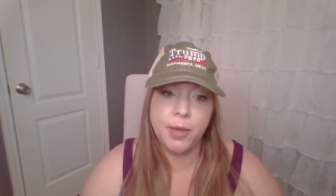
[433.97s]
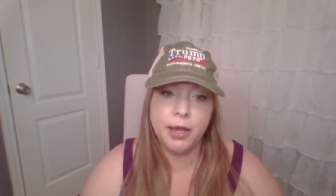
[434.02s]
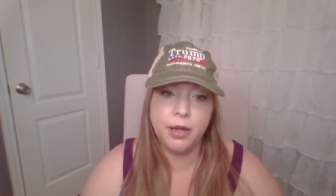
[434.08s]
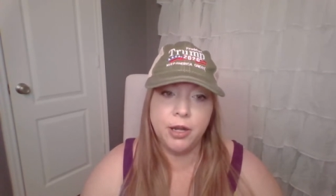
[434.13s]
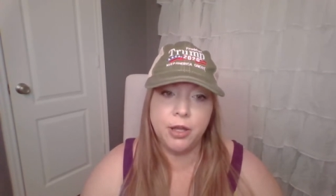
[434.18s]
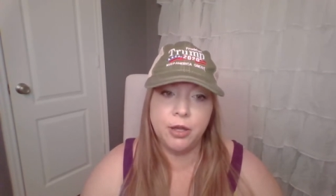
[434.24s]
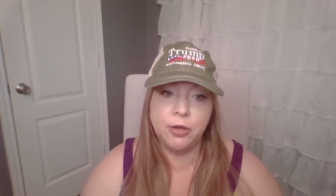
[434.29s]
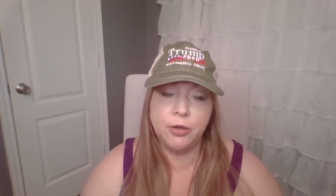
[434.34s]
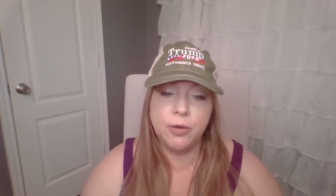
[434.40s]
I
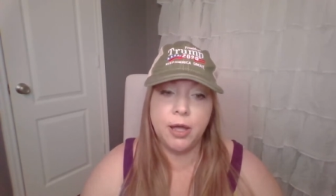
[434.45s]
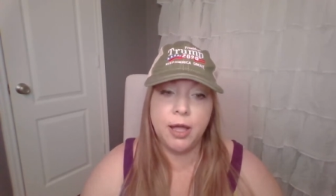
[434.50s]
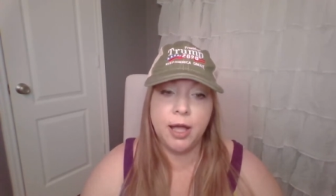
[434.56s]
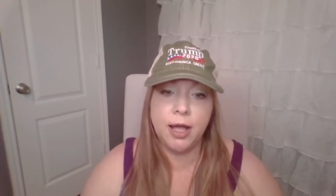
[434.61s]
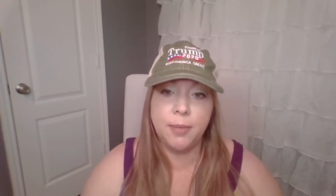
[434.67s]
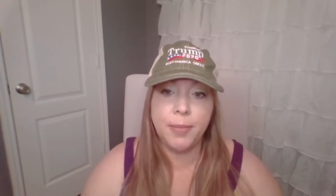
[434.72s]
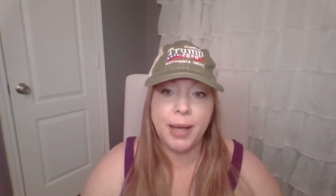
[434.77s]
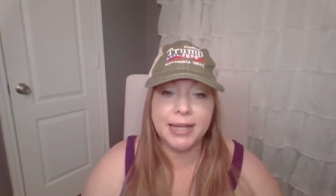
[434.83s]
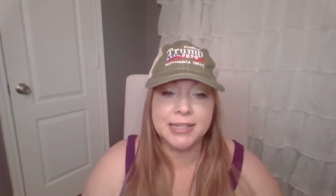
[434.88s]
know
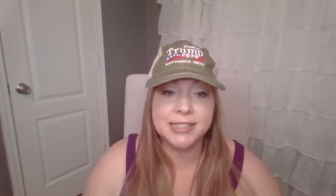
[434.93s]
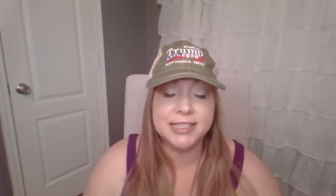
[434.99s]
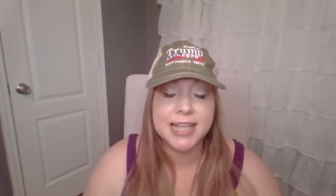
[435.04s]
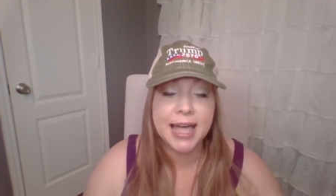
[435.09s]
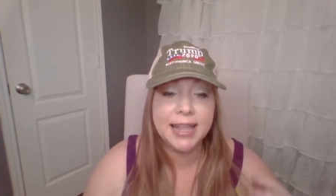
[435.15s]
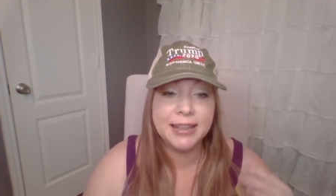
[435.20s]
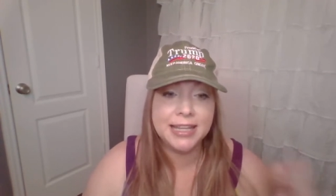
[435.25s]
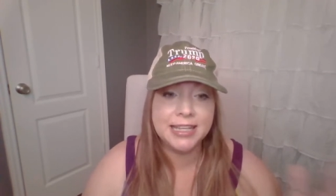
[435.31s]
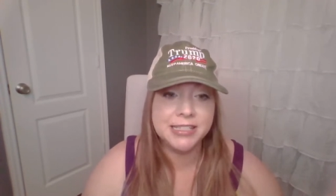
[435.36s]
um, I
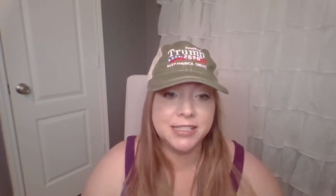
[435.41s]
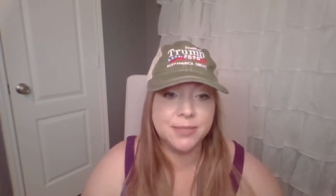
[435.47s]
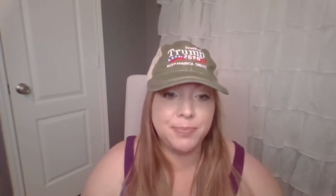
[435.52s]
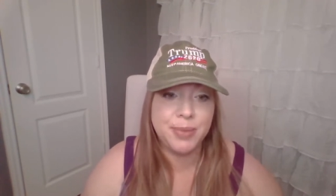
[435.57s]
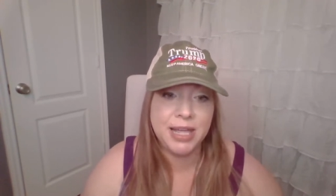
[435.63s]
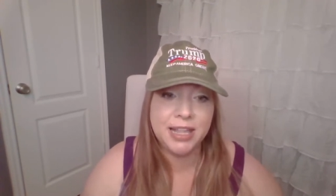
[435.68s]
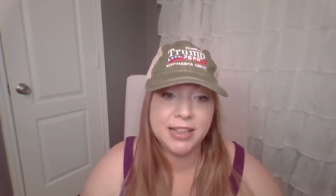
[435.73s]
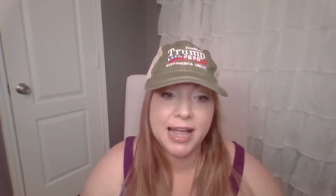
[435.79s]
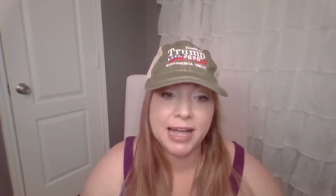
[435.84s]
said Lisa
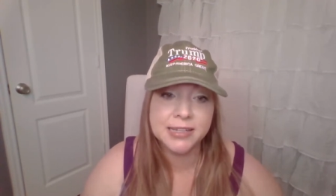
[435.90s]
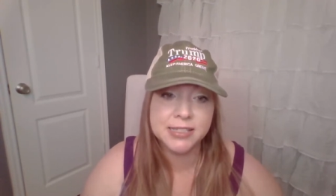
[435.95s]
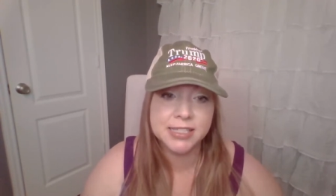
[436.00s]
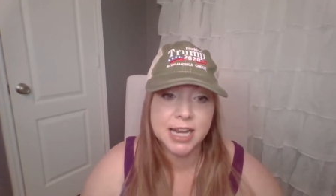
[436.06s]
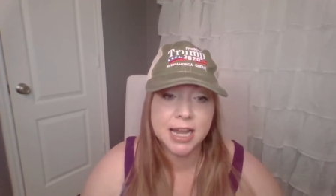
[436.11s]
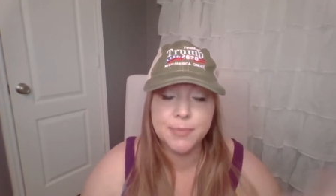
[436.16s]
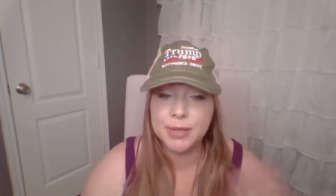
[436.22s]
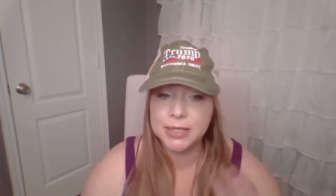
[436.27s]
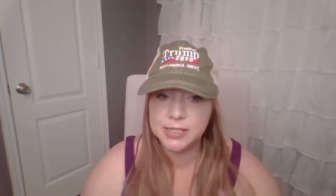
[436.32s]
P last
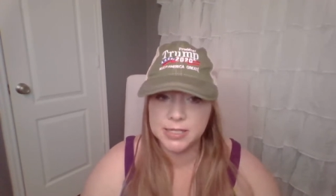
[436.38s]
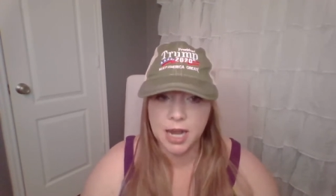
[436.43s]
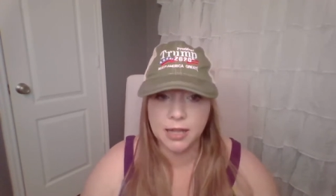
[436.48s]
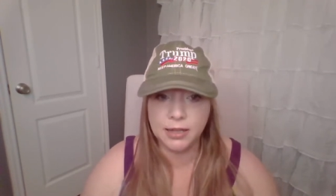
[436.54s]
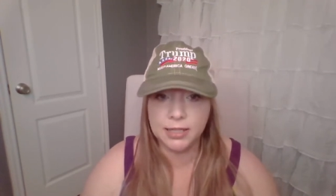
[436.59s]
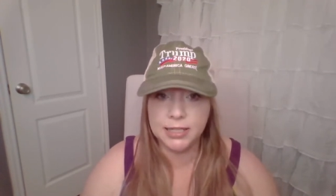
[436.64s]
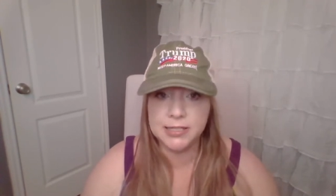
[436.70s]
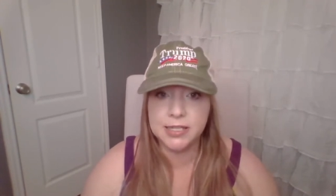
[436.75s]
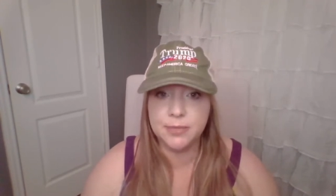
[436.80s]
time, it's
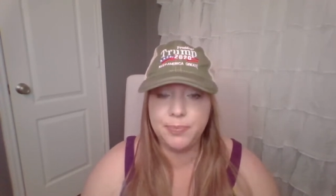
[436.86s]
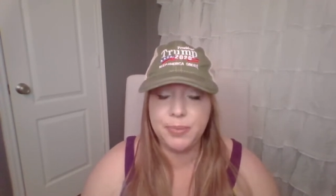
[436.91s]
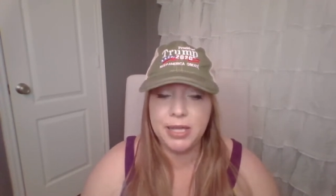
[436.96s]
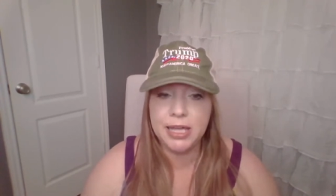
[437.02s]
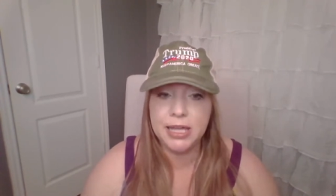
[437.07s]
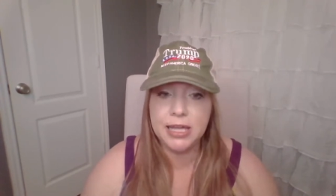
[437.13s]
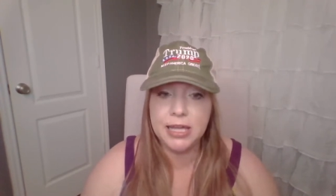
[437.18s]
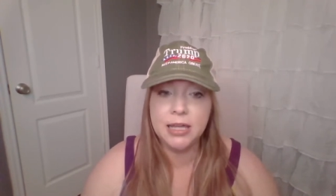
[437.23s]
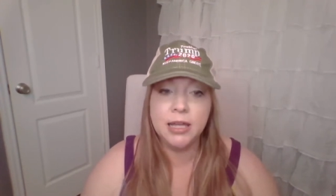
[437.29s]
not Lisa
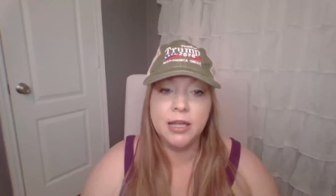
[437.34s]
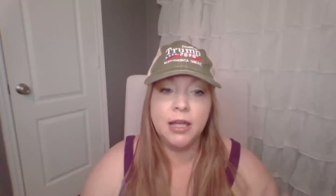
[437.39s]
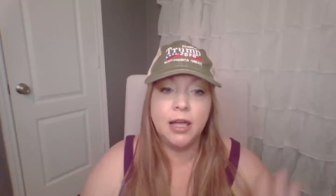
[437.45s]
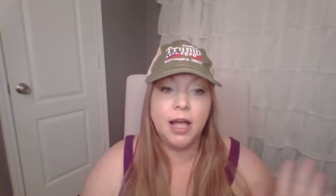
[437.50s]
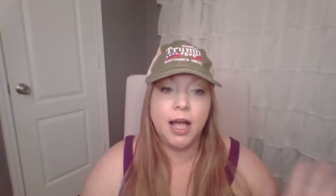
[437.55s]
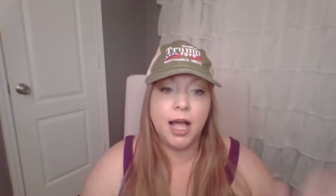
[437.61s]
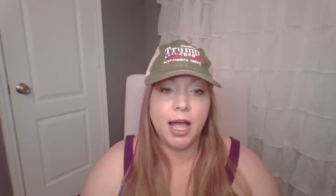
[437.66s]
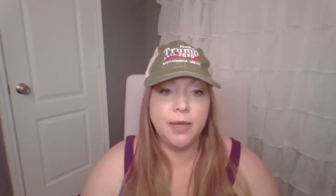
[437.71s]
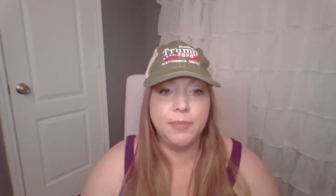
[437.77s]
P.
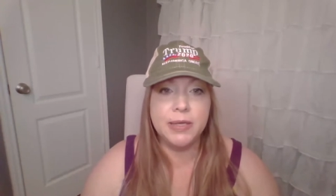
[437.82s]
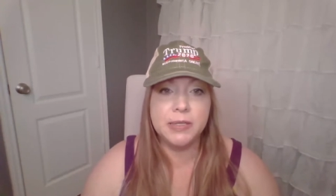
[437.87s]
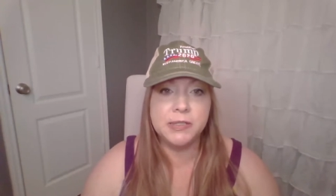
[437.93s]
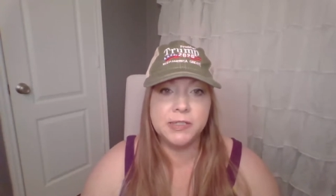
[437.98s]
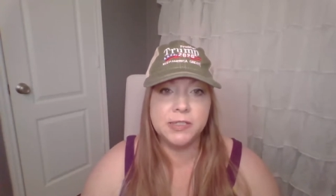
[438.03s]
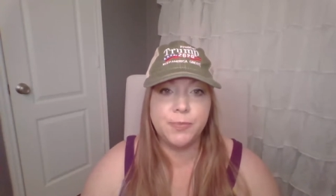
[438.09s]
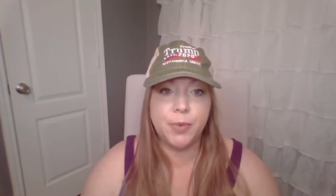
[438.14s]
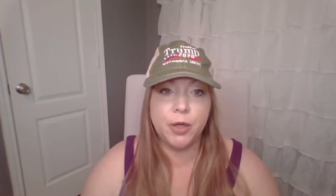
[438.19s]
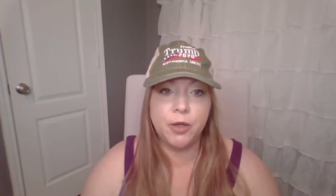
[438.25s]
I
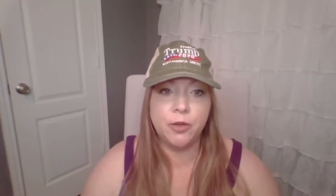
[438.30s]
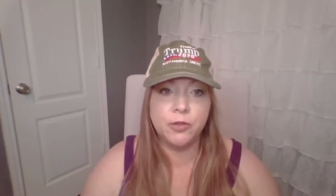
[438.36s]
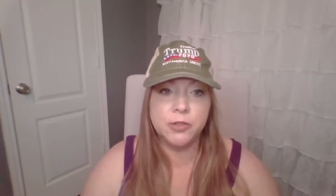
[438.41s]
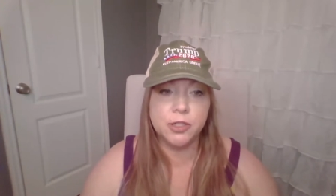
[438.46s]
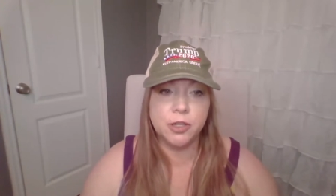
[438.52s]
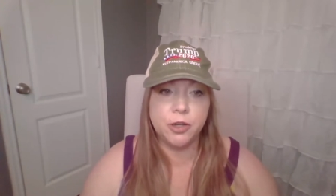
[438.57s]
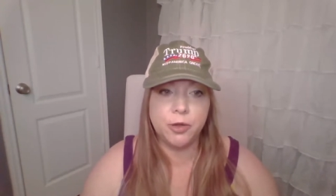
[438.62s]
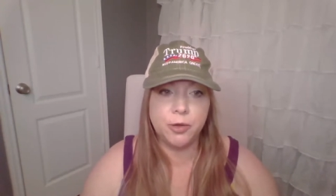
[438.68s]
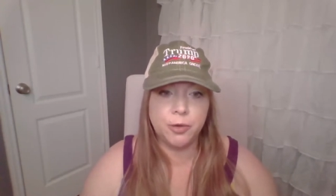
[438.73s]
misspoke,
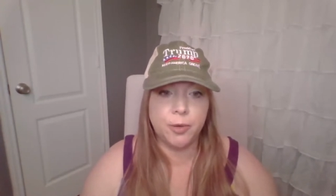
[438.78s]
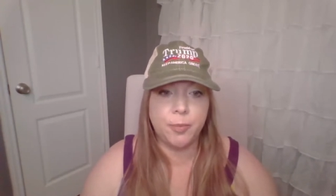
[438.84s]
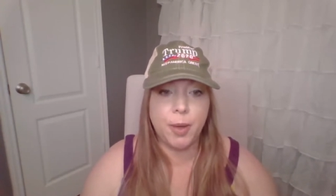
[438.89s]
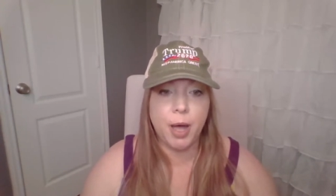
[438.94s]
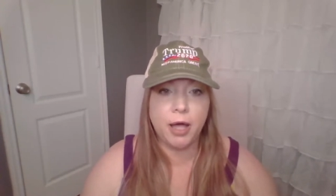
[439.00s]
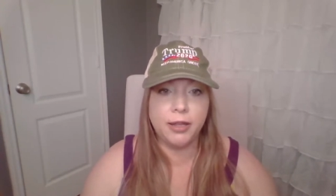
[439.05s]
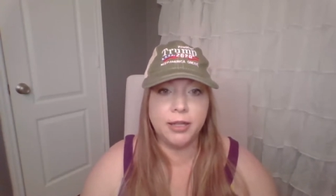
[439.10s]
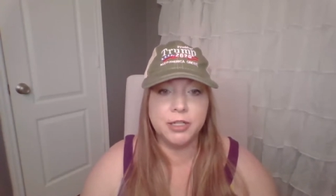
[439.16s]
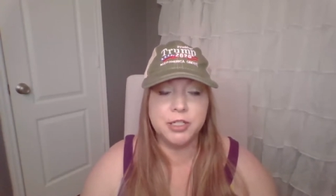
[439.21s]
so
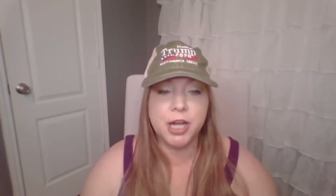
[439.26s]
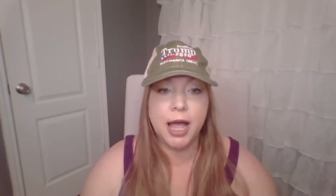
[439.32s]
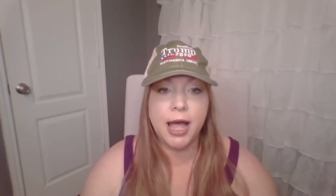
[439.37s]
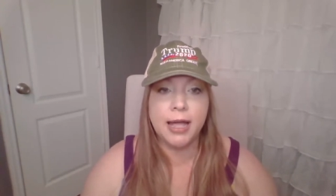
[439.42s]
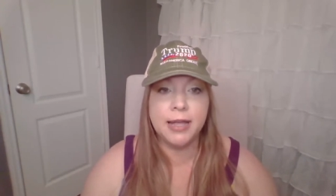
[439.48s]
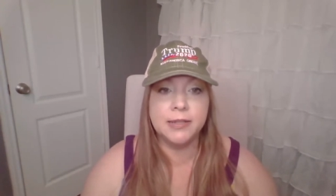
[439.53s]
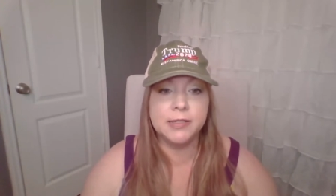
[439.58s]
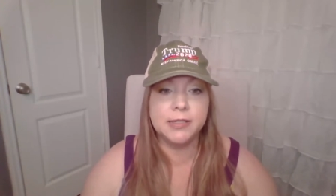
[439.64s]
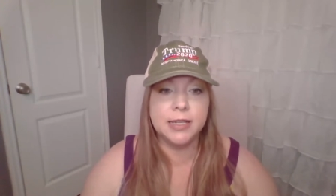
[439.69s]

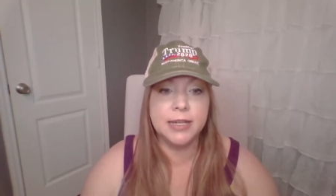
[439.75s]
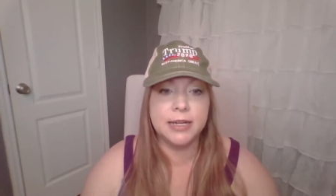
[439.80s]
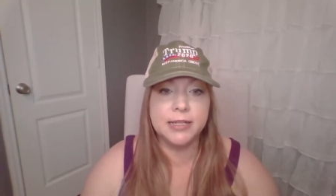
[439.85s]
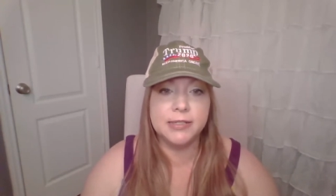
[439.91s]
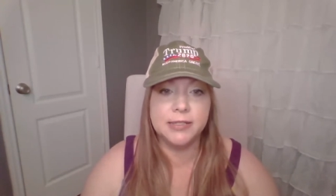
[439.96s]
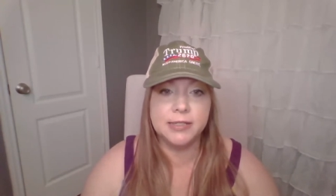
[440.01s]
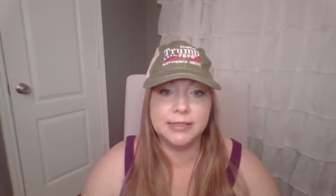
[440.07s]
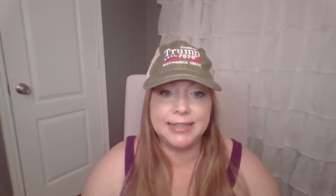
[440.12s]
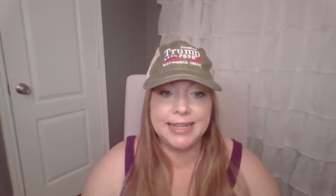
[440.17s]
apologize. It
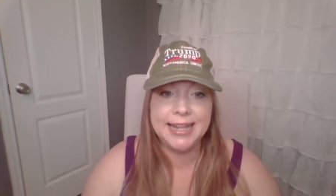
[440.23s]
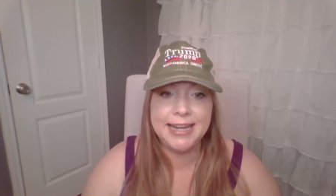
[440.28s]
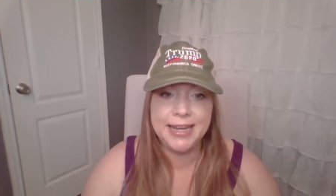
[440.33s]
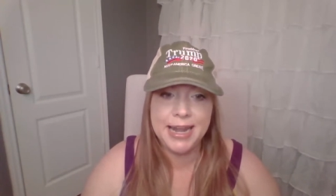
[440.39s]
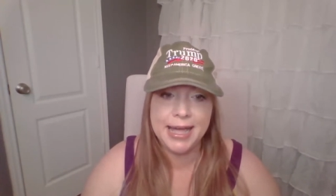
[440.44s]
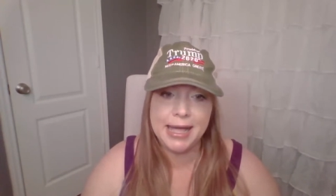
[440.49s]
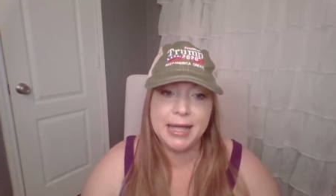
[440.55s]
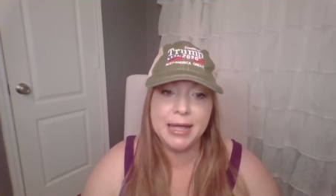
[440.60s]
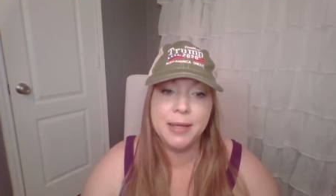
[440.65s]
is
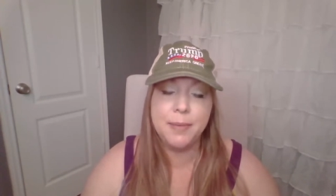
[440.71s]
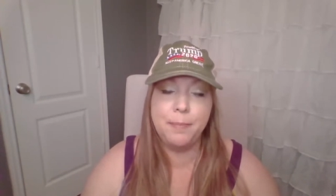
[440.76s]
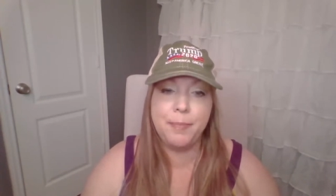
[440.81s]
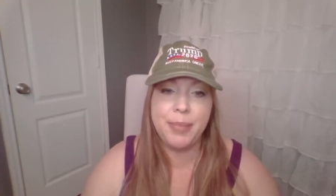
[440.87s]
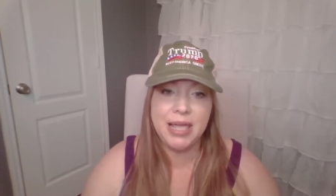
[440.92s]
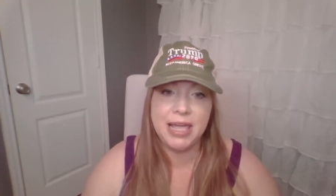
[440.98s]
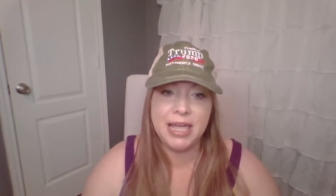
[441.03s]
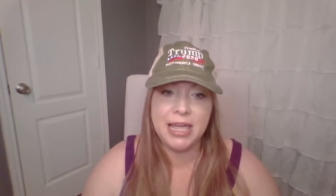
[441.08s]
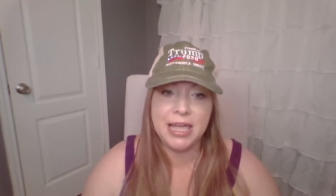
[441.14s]
Linda
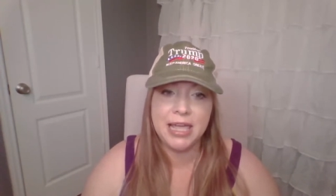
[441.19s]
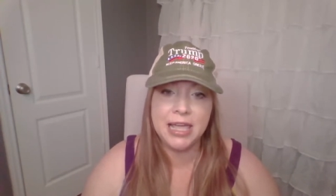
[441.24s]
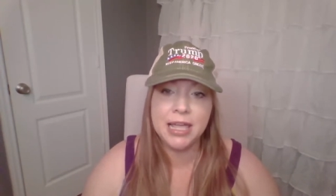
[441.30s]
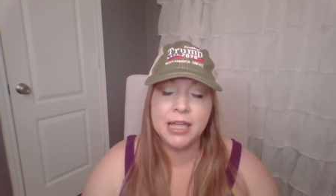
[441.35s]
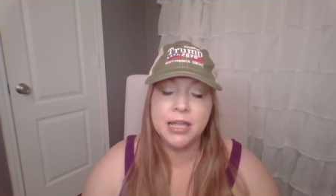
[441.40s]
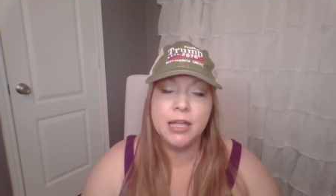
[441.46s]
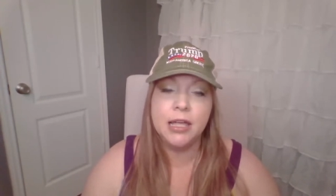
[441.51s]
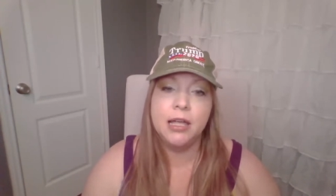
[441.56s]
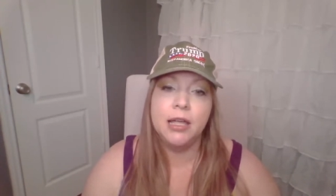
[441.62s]
P.